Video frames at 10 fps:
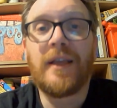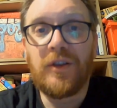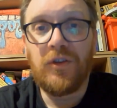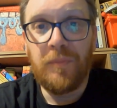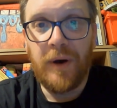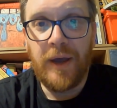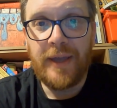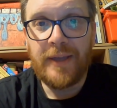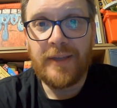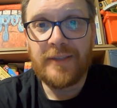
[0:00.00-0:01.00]
Goodbye.
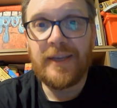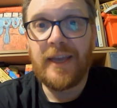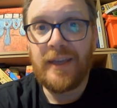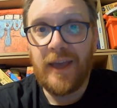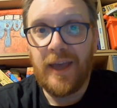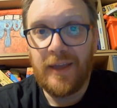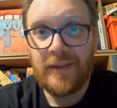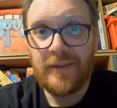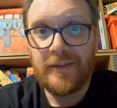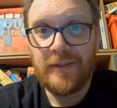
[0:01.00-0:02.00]
Take care.
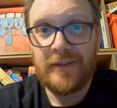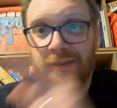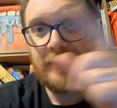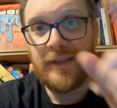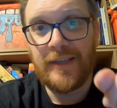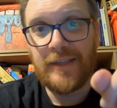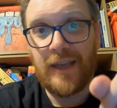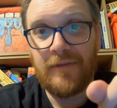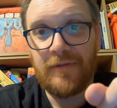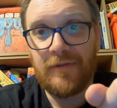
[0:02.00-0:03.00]
Stay
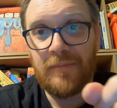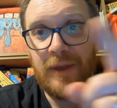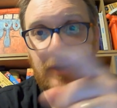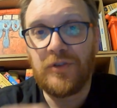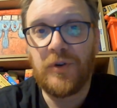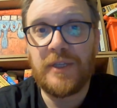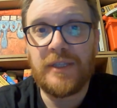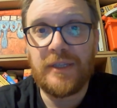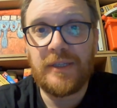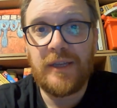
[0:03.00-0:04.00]
safe. Make good
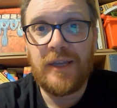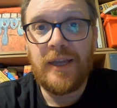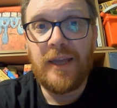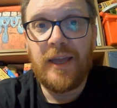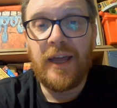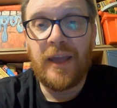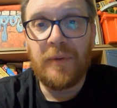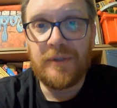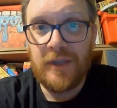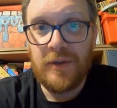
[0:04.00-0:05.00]
choices. And I will
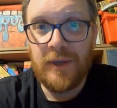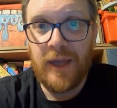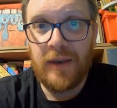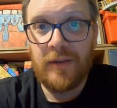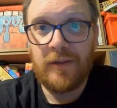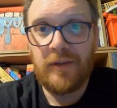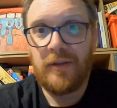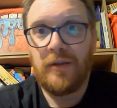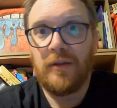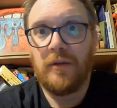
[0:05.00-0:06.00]
see you again.
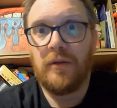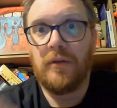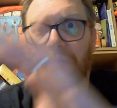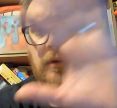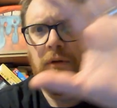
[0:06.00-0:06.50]
In the